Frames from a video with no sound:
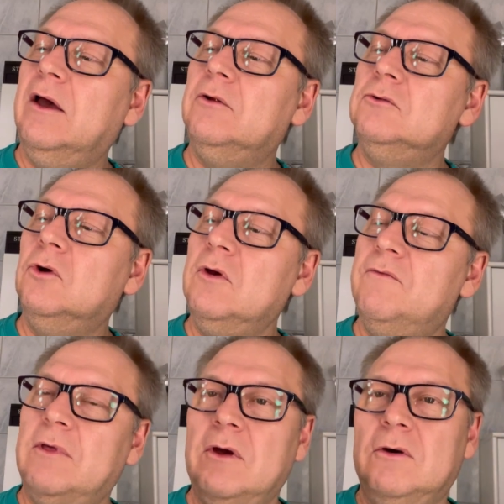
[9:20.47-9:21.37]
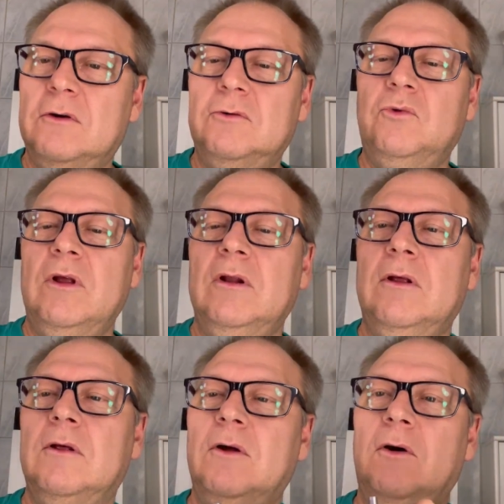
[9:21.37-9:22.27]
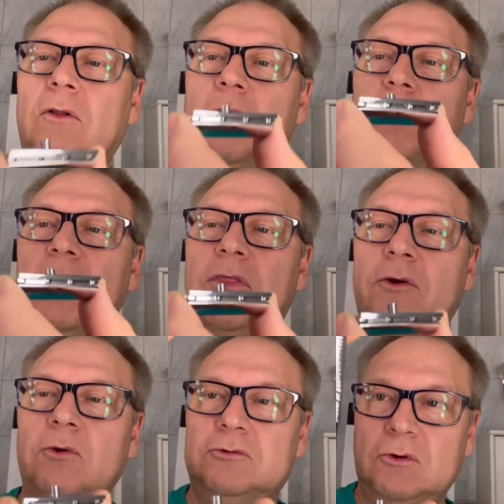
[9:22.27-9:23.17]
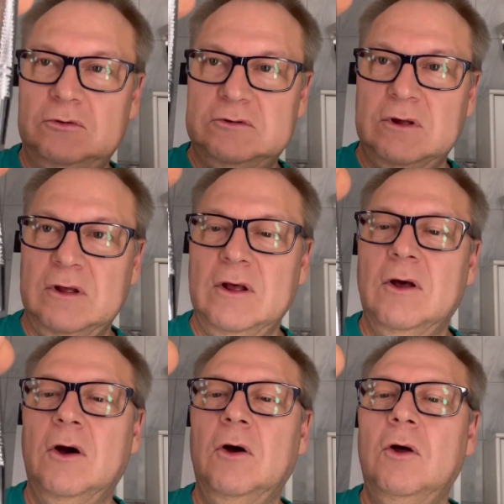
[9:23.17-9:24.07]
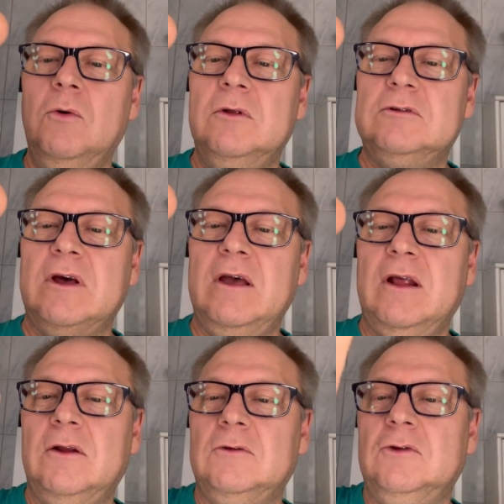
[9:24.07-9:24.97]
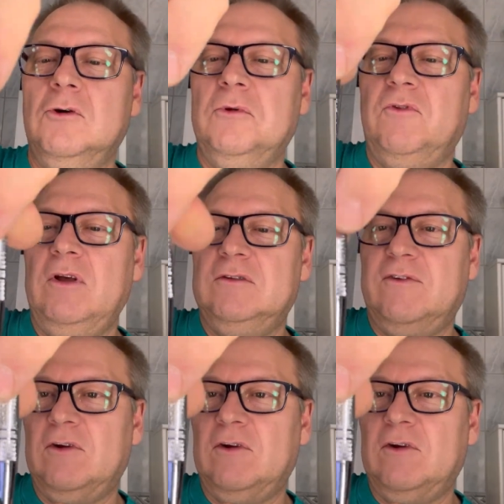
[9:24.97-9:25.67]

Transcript: I don't know if they are drilled all the way through, so it's hollow inside. I don't know, but feels